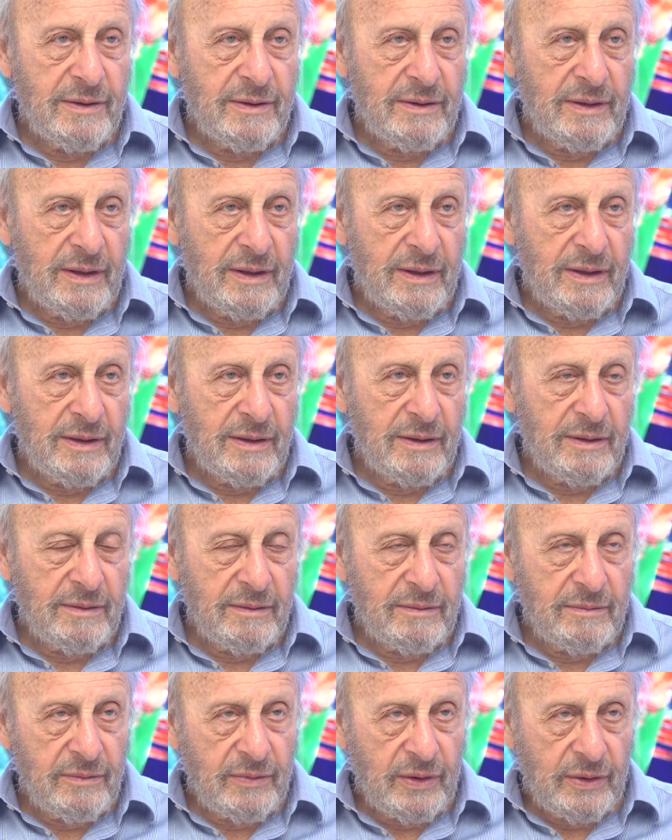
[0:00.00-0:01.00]

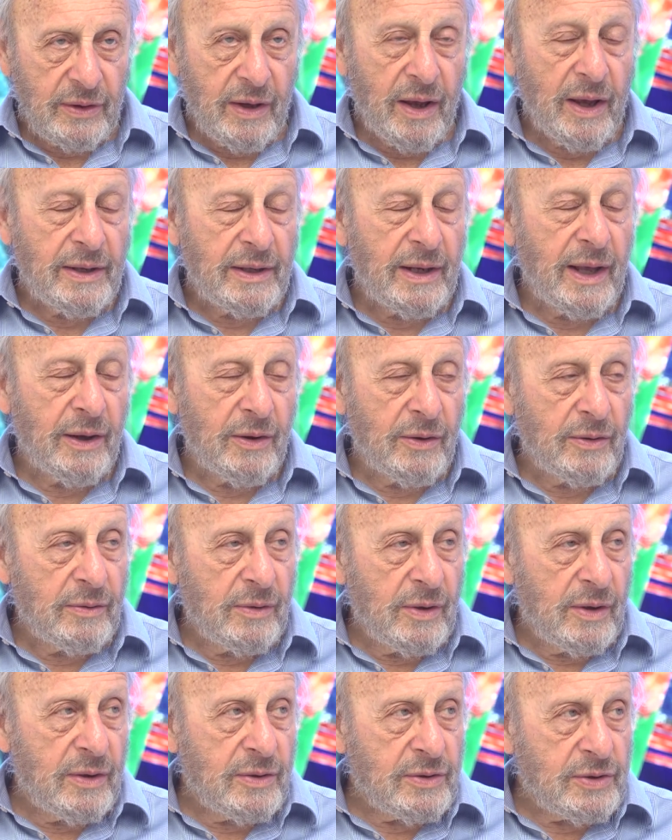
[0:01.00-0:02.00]
that I know
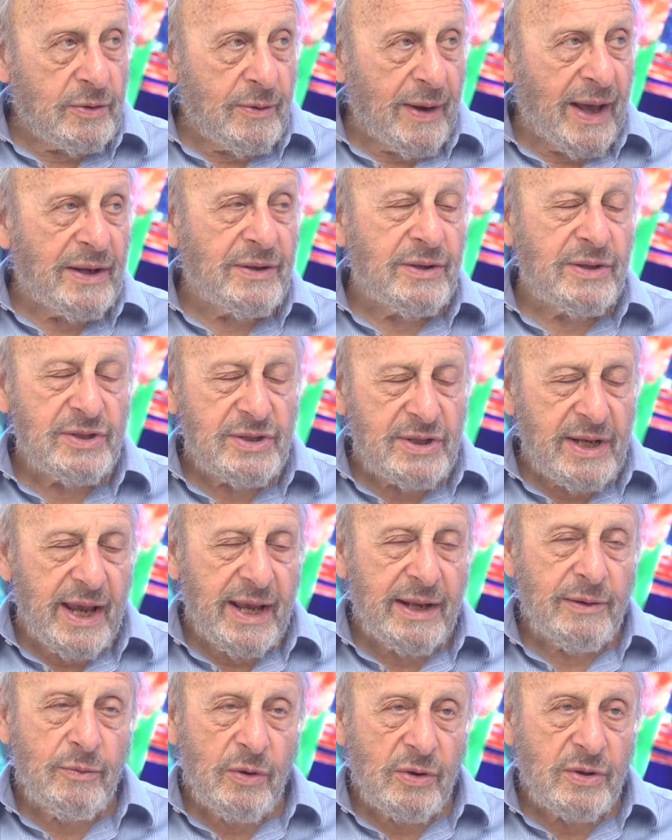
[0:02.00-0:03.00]
to
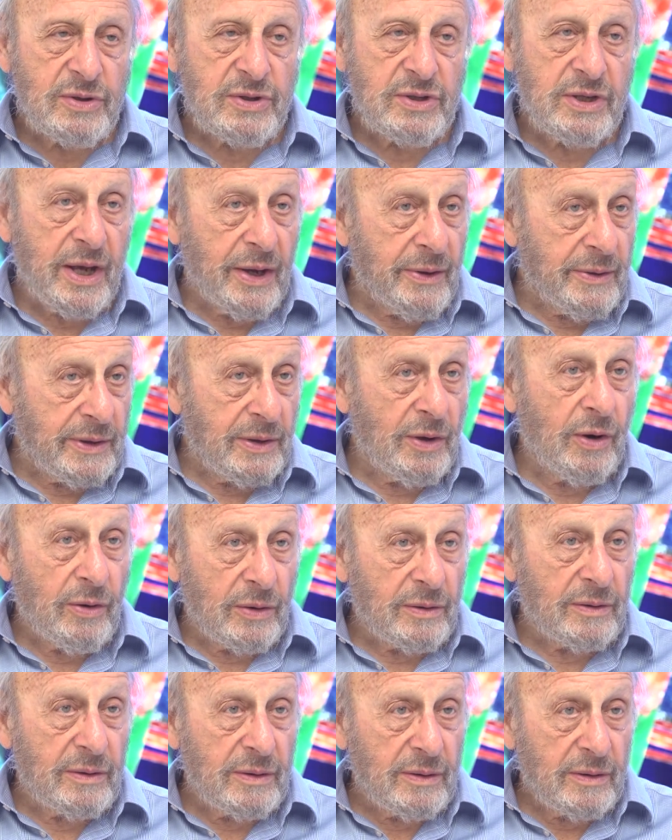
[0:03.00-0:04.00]
understand what is going
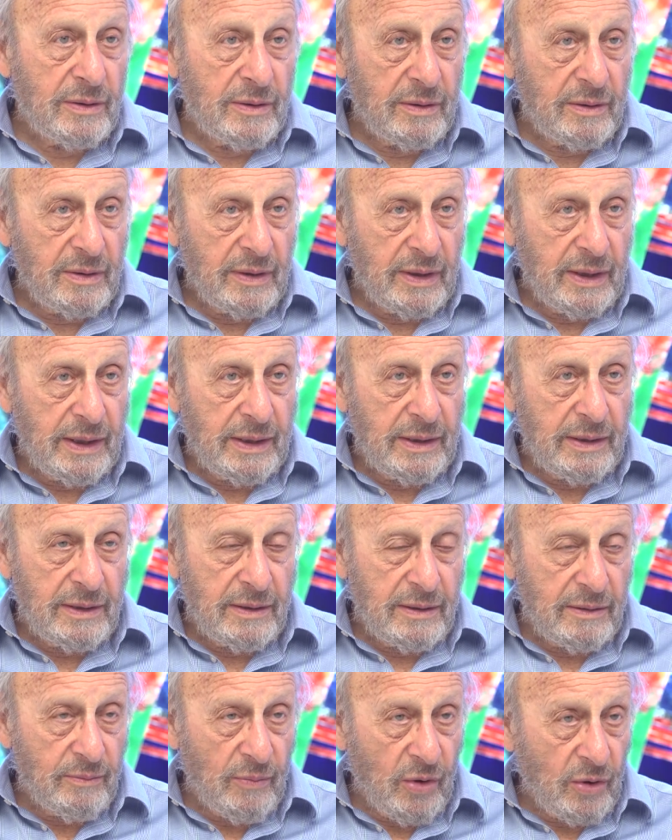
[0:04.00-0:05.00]
on
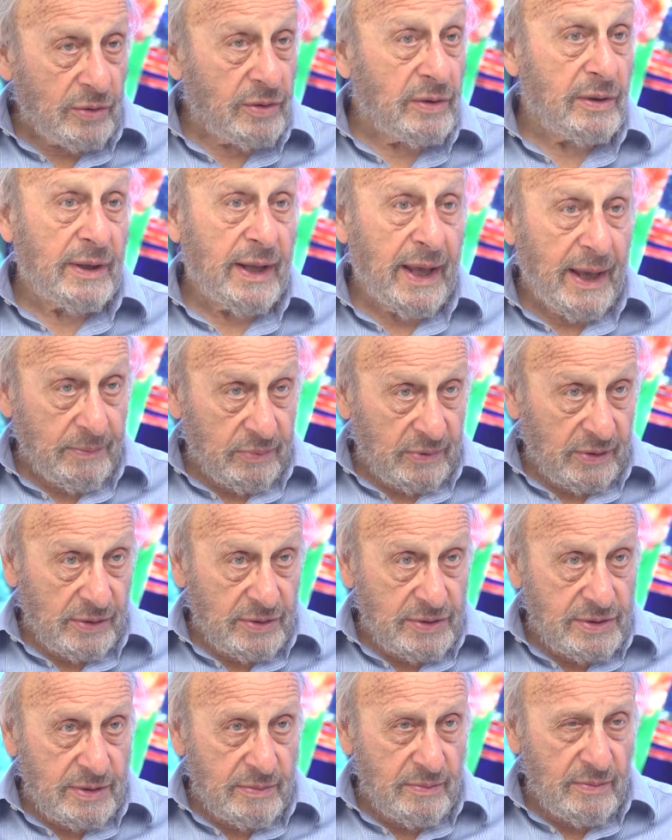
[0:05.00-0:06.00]
in modern
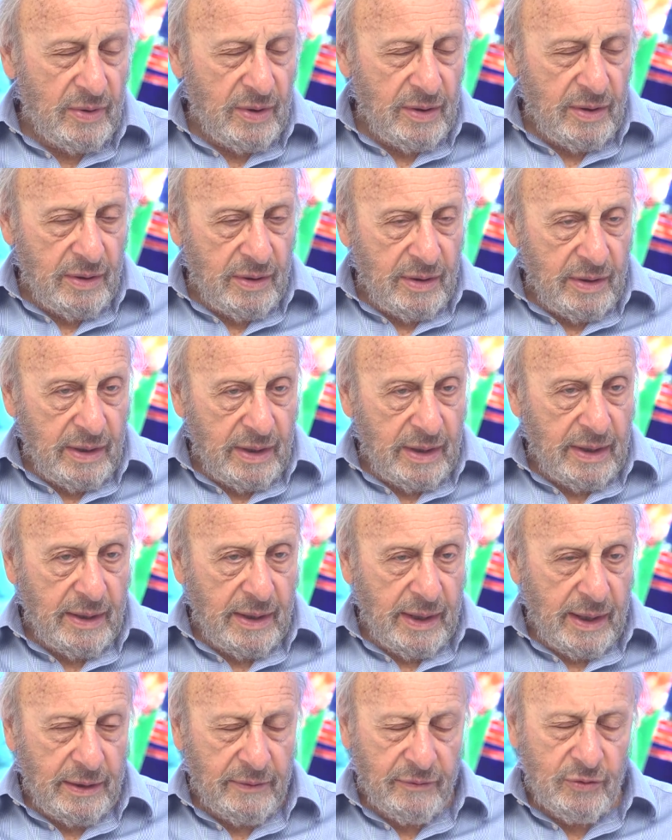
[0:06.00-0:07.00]
capitalism.
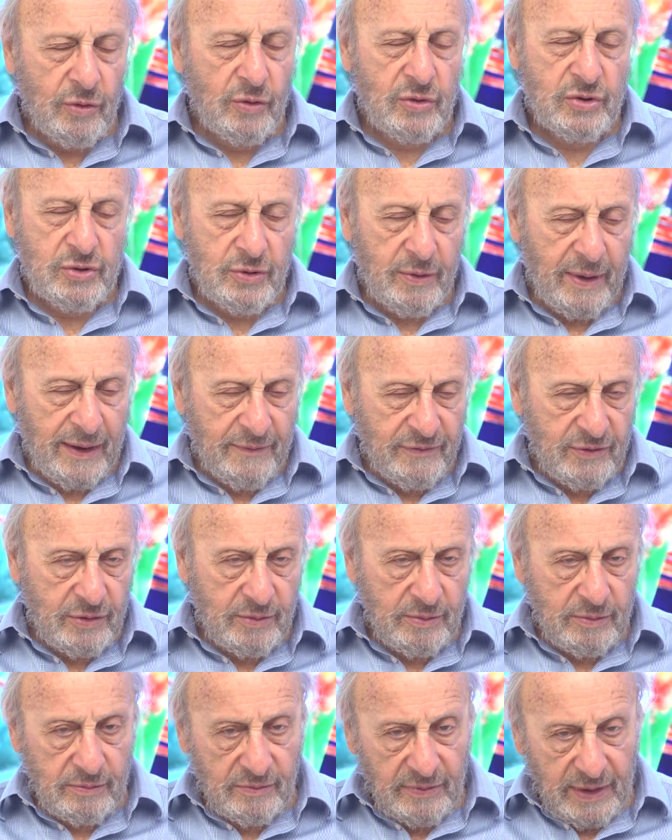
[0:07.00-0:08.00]
And of course you have
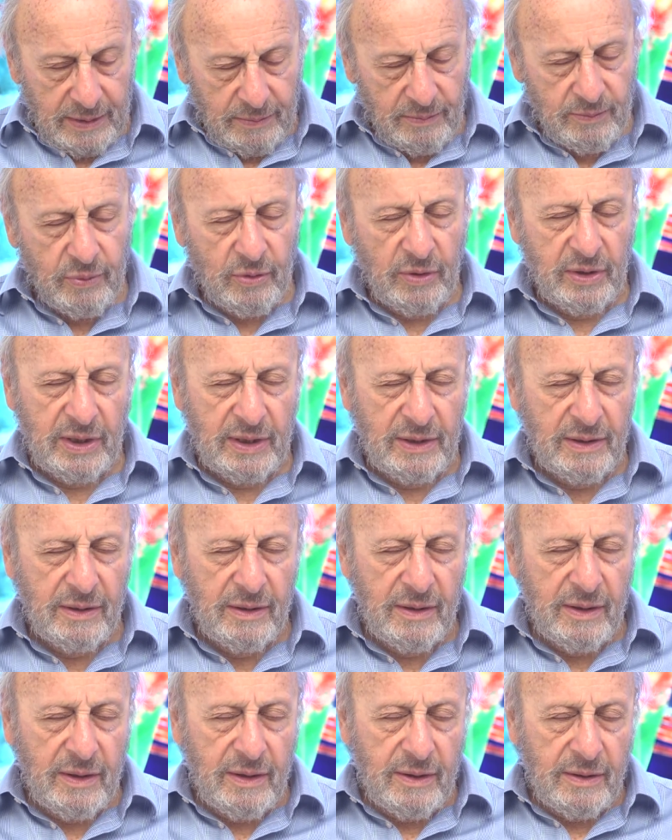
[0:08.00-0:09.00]
to then put in
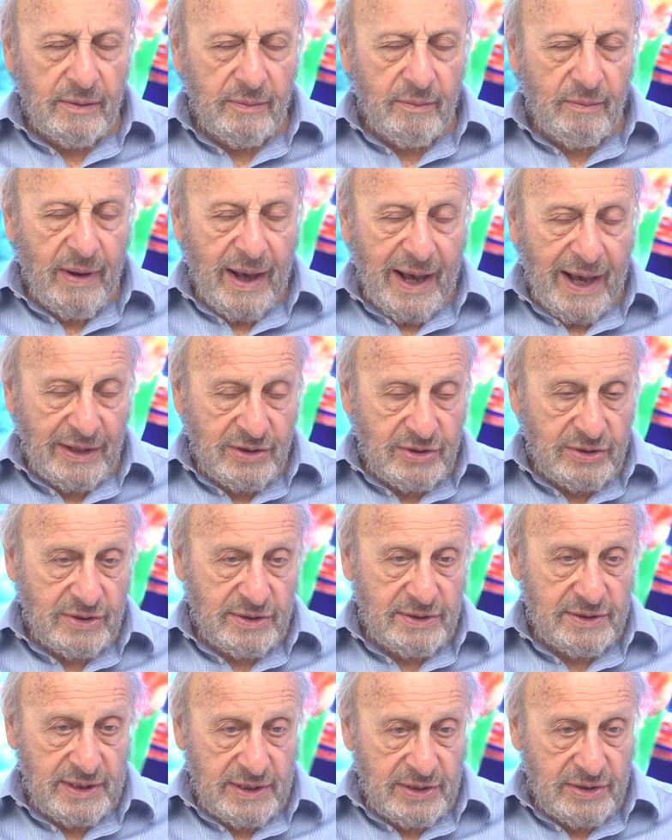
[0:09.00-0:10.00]

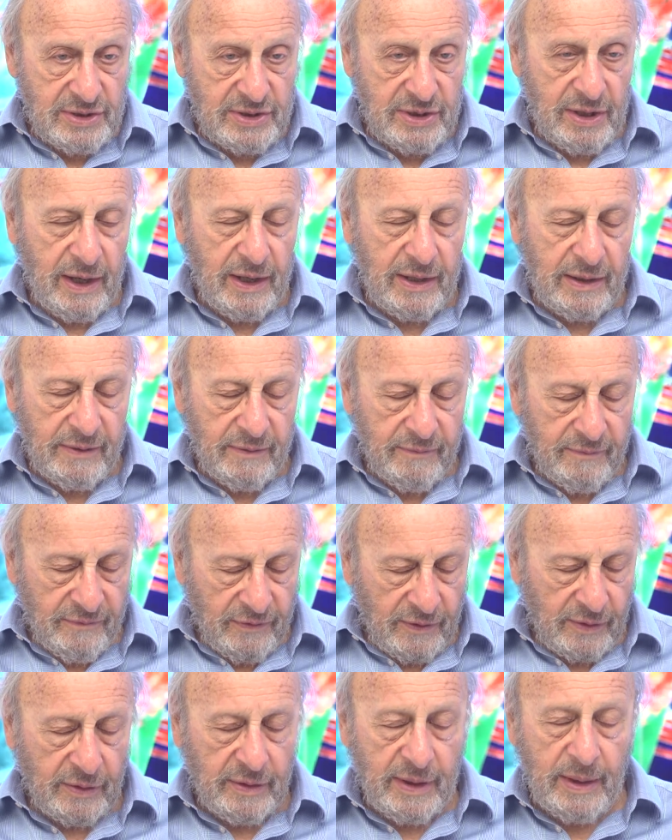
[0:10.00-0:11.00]
Marx's insight, and
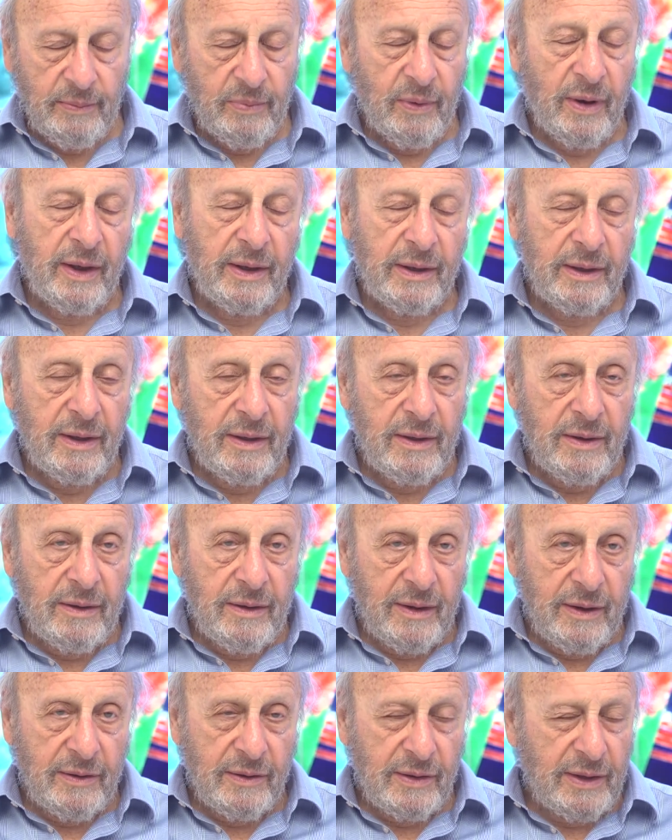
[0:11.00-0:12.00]
followed up by
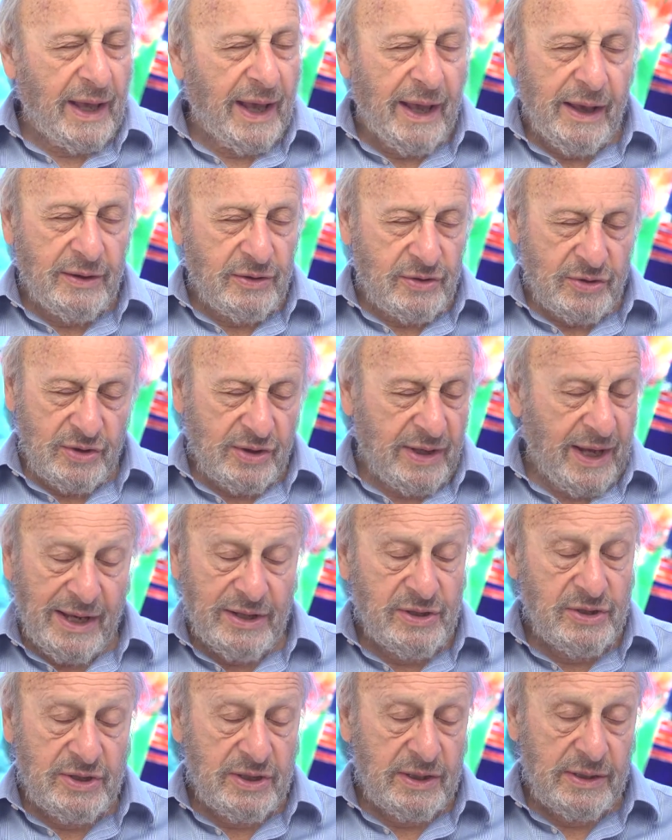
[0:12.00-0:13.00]
it's a
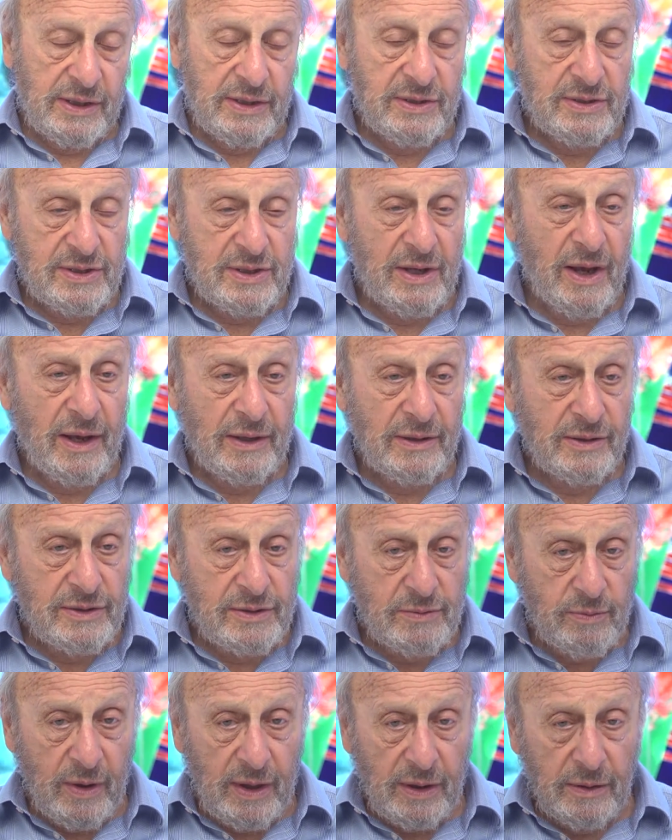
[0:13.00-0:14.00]
Keynesian insight
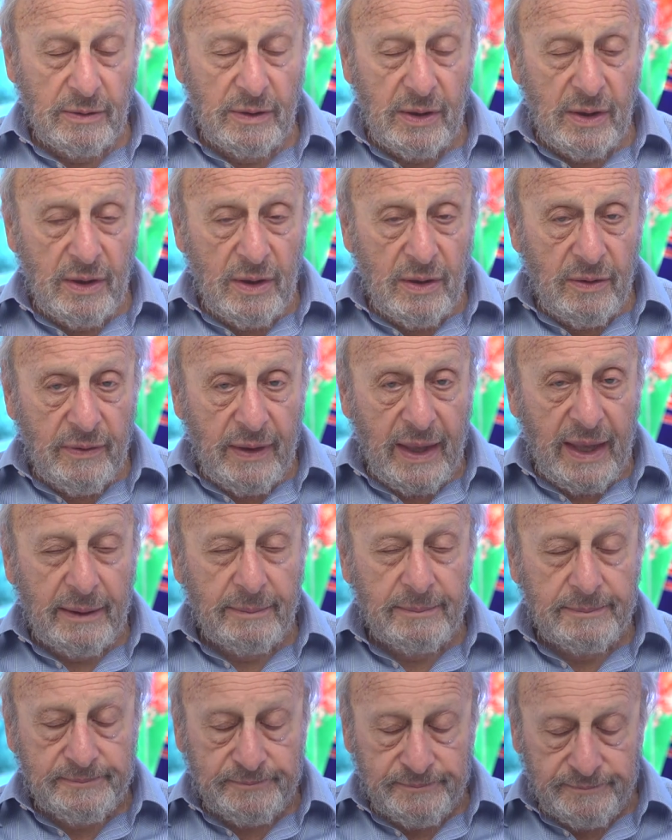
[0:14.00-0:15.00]
as well, that